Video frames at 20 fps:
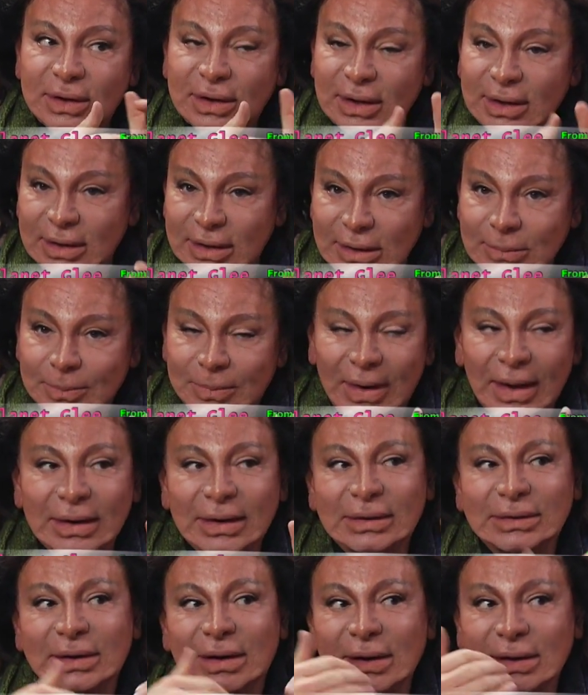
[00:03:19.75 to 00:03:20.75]
here in
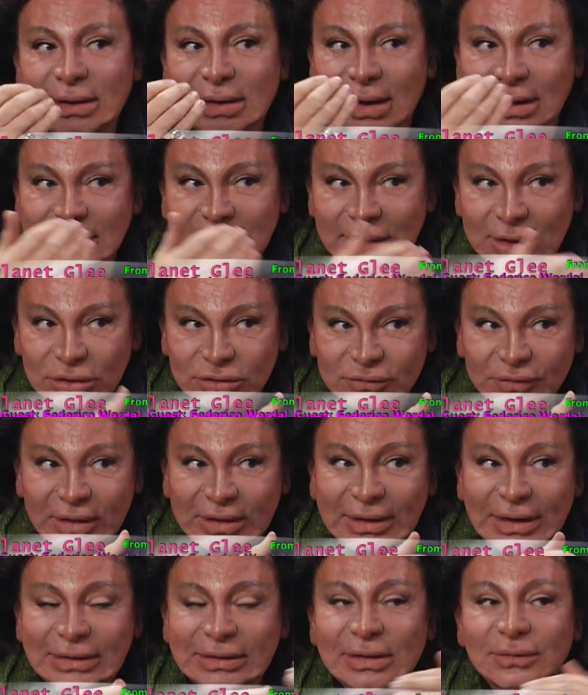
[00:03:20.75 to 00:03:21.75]
Planet Glee and Count
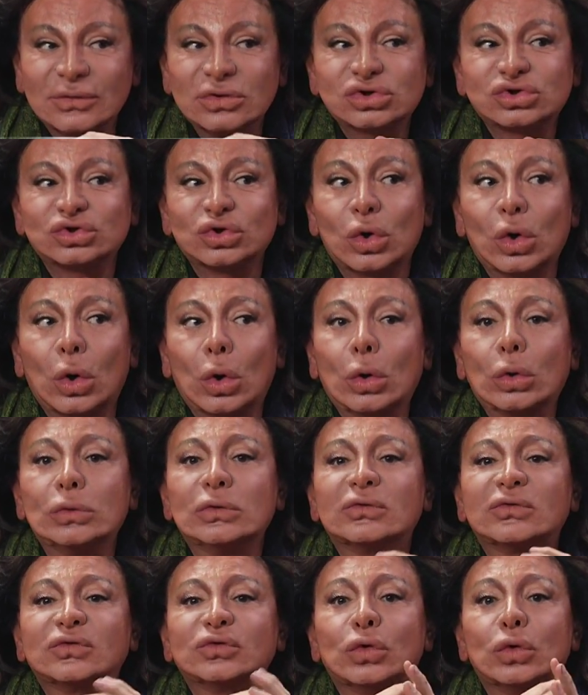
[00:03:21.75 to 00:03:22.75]
Wardal TV show
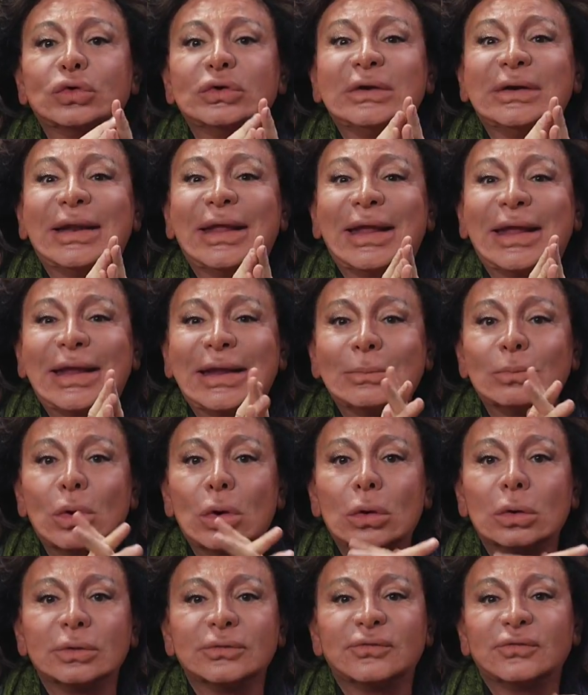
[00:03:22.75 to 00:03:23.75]
also
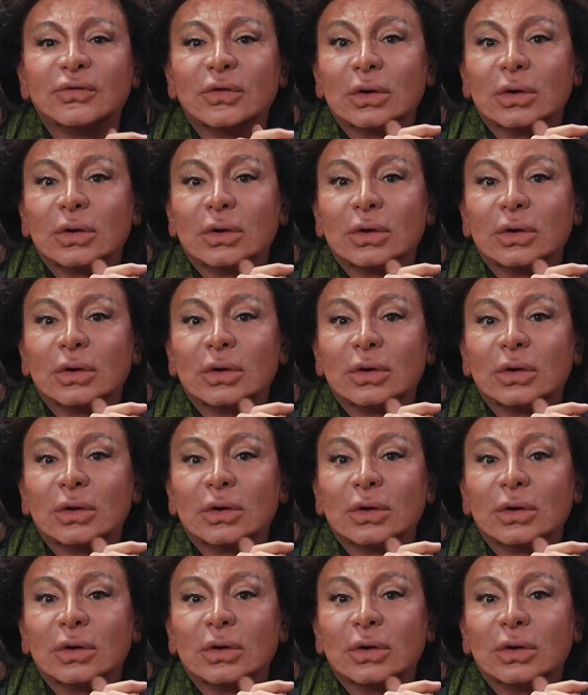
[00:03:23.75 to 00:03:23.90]
Nemo,